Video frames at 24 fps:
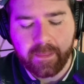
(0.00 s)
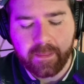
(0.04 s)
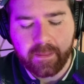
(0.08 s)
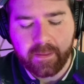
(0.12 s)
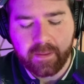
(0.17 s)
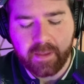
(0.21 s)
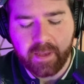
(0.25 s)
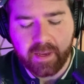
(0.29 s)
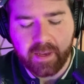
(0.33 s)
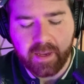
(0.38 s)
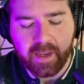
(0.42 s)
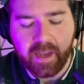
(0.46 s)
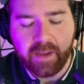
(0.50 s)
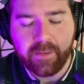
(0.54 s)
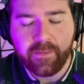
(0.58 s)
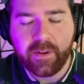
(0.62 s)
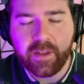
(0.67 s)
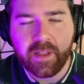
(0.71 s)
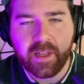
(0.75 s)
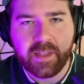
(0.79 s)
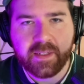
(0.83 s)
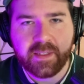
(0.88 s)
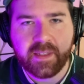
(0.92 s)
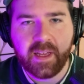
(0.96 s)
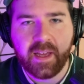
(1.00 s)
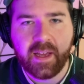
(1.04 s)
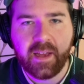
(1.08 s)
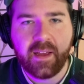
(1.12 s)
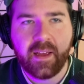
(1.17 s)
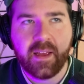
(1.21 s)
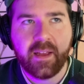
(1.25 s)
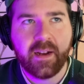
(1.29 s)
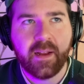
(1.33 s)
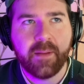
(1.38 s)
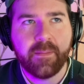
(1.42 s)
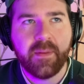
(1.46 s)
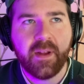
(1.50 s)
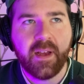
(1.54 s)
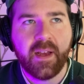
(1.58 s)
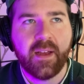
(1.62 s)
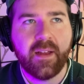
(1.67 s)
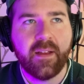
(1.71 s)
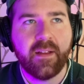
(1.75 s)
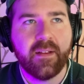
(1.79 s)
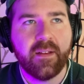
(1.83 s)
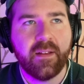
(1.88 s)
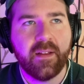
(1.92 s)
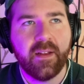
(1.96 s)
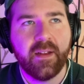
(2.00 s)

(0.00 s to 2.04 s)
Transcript: like I realized that, and I'm not